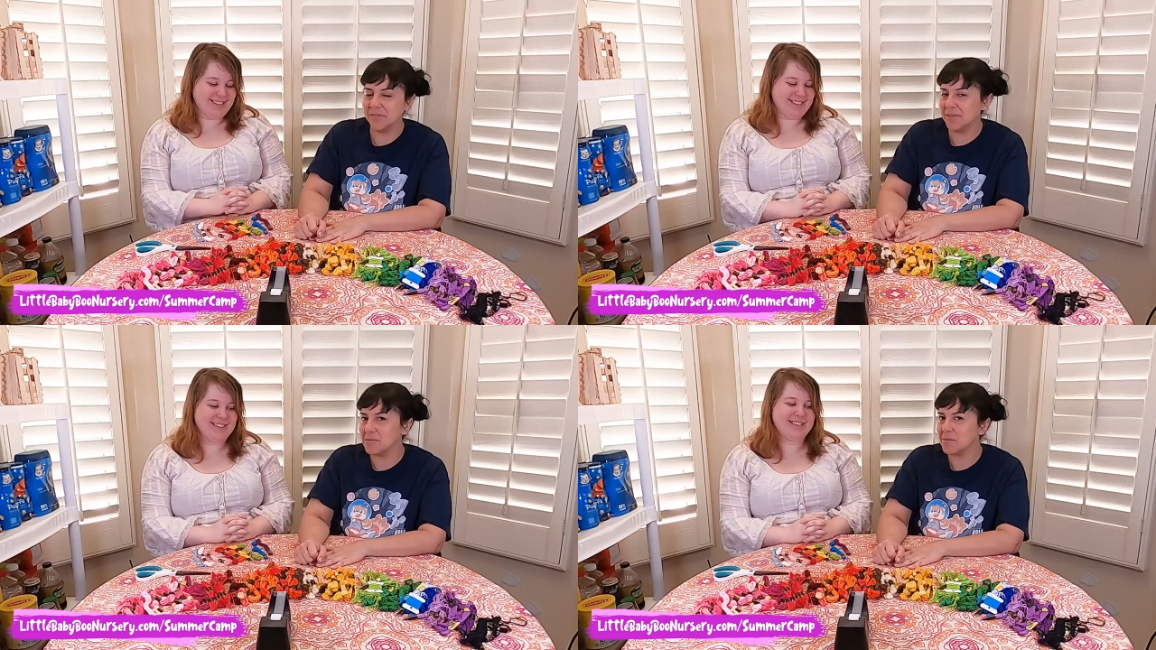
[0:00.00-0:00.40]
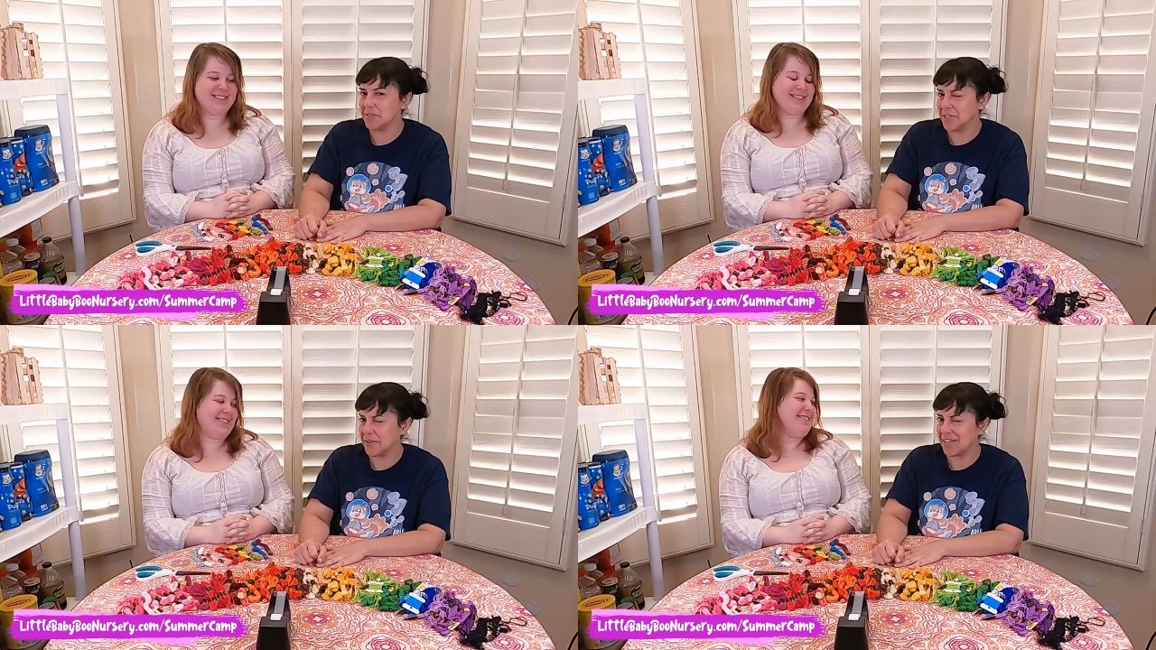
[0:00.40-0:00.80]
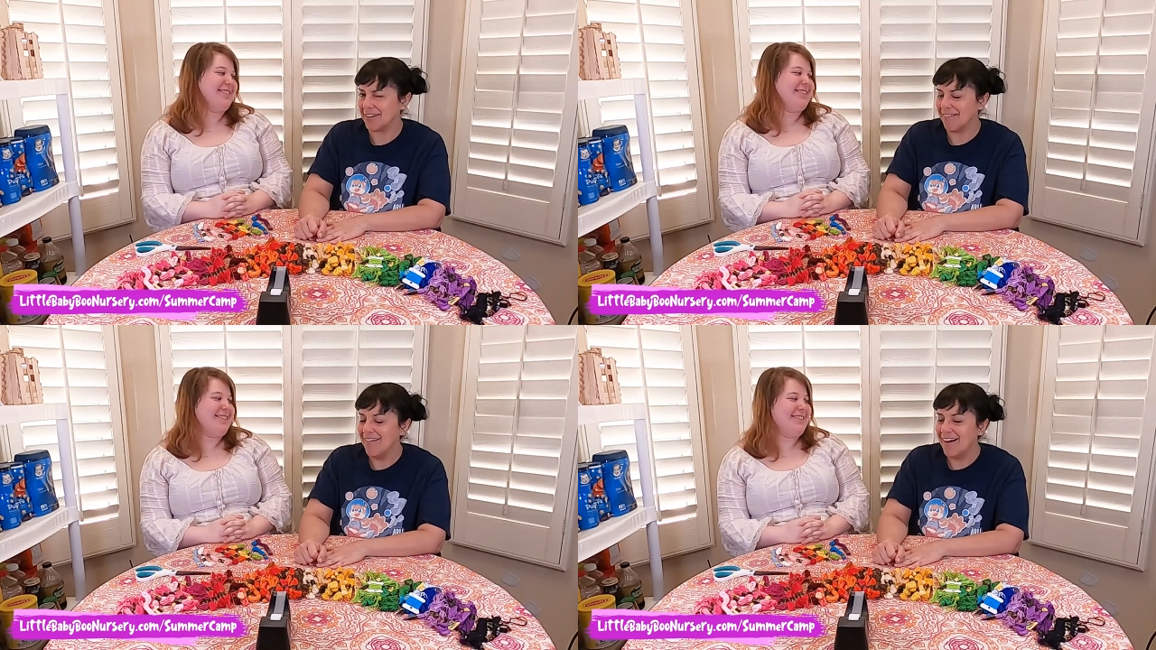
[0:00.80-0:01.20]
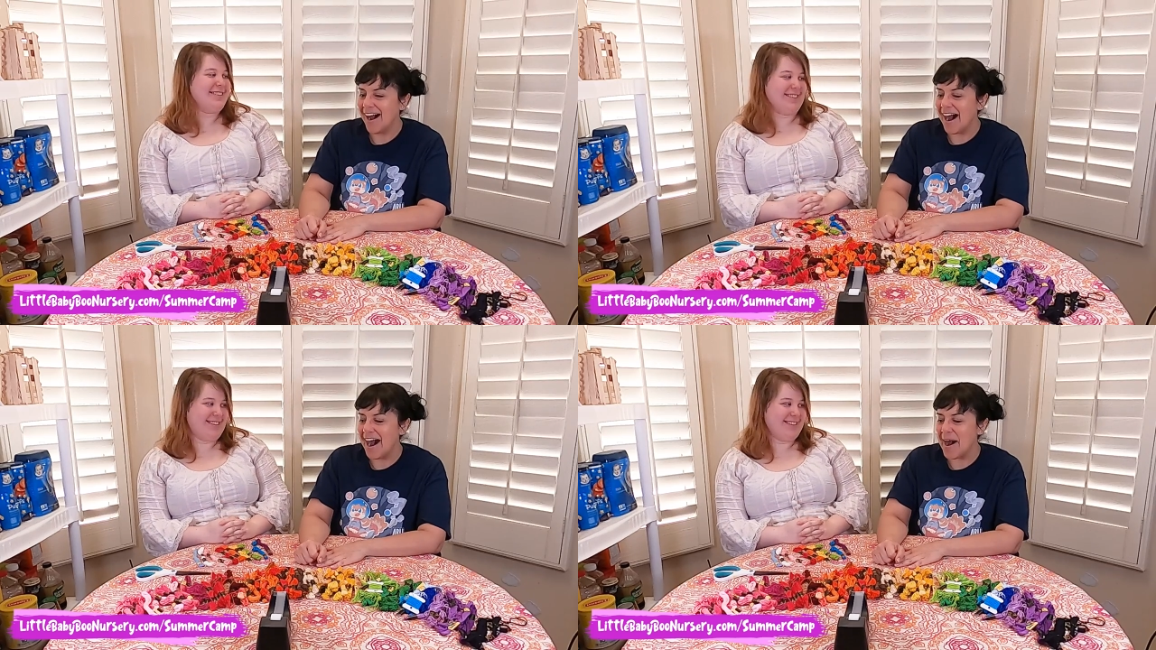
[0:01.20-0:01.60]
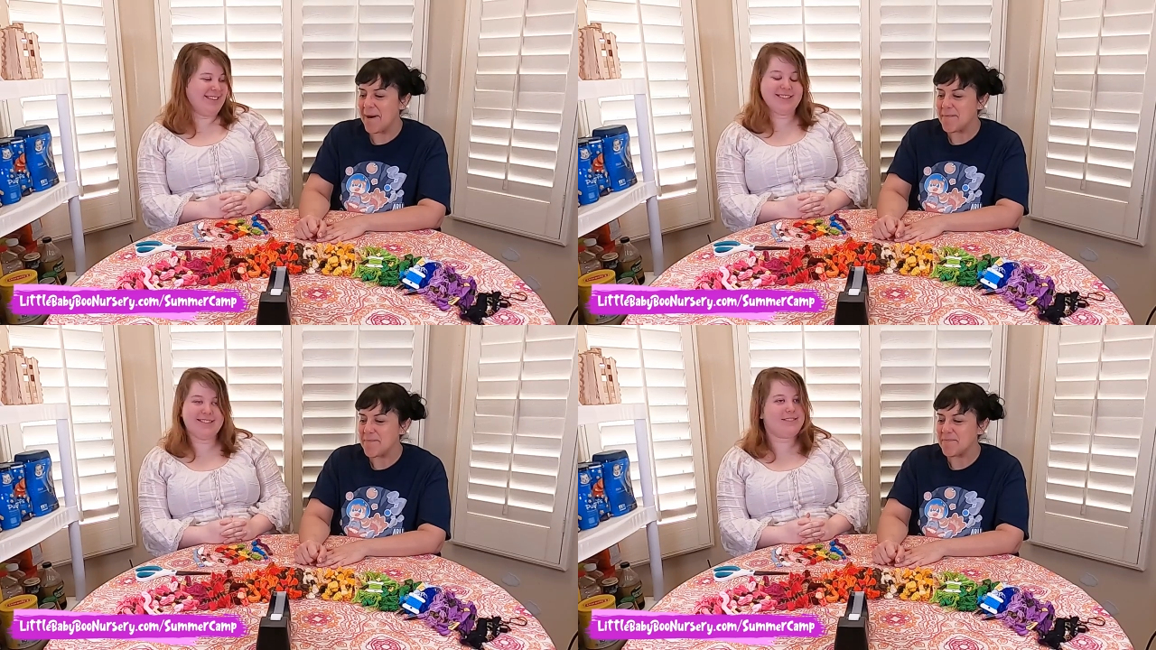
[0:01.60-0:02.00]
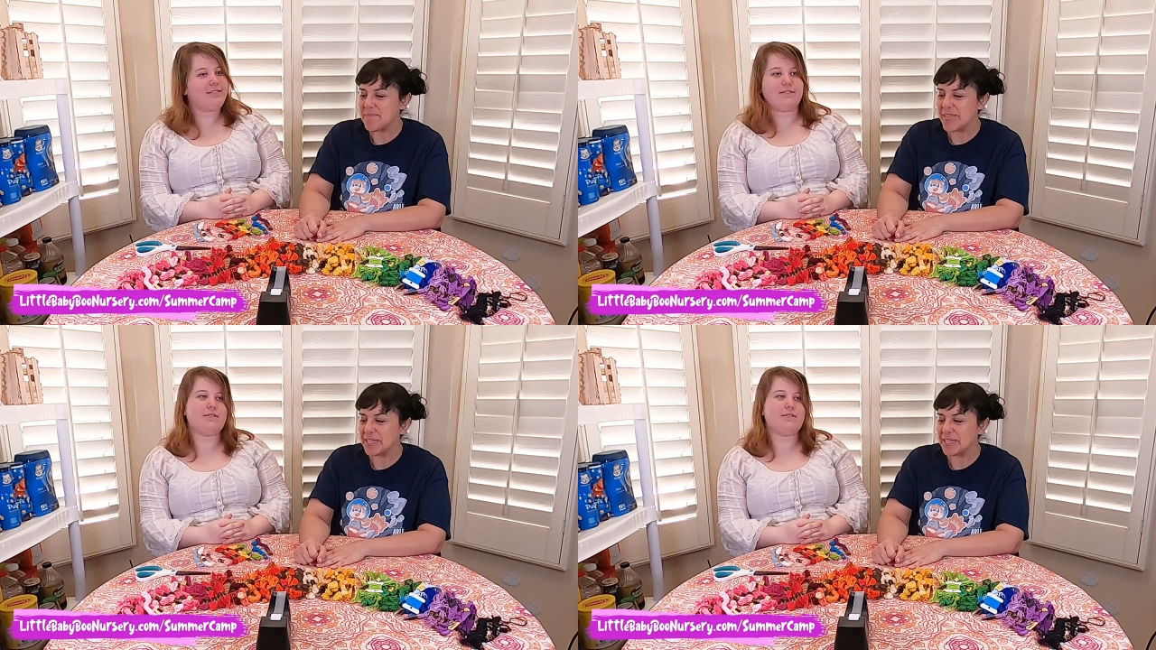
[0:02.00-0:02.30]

Speaker 1: don't know what we're doing. Um,